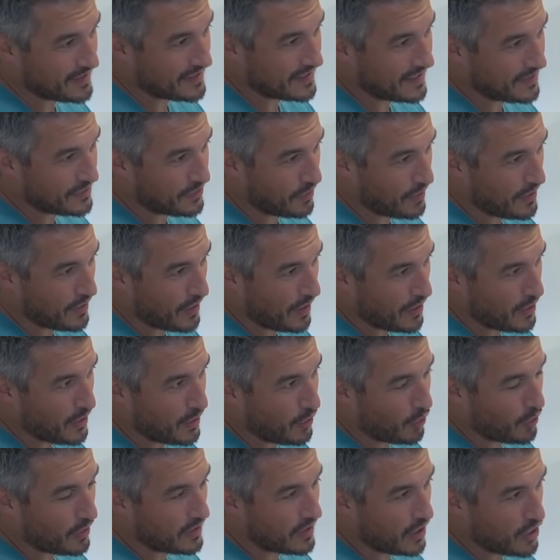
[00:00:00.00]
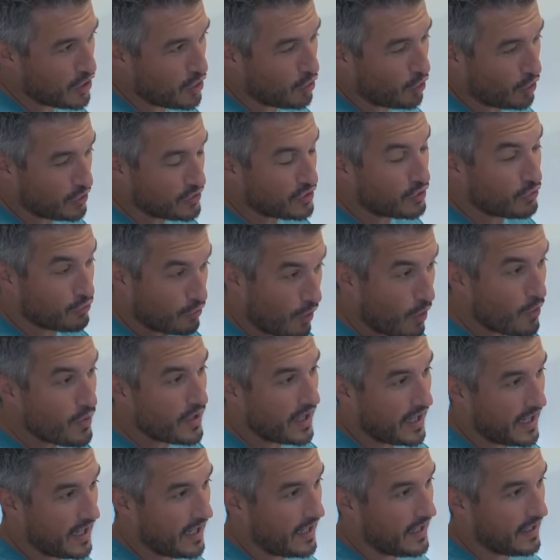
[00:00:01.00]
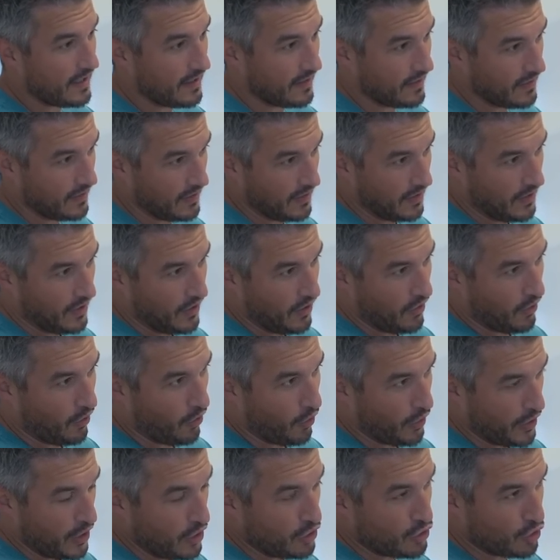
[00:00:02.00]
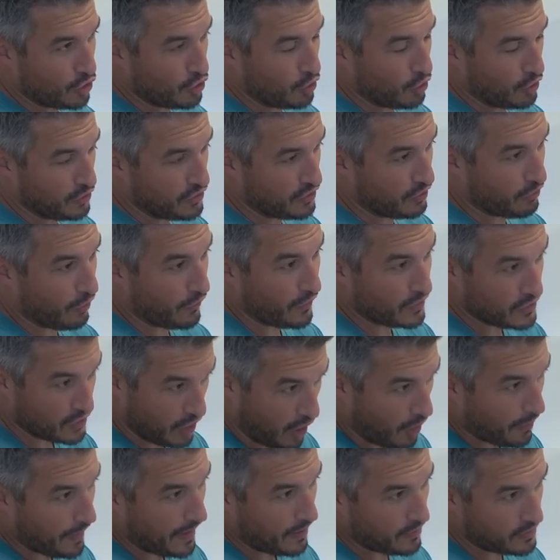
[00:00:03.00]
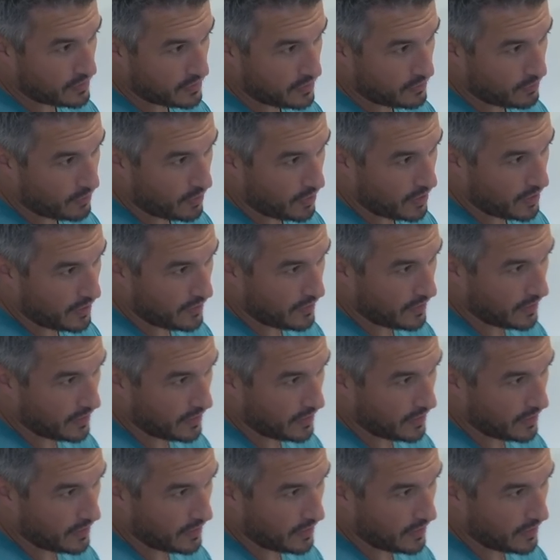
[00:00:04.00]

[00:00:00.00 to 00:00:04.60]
isn't it? So you, are you looking you looking to grow your hair, or are you just looking to grow the top out? What are you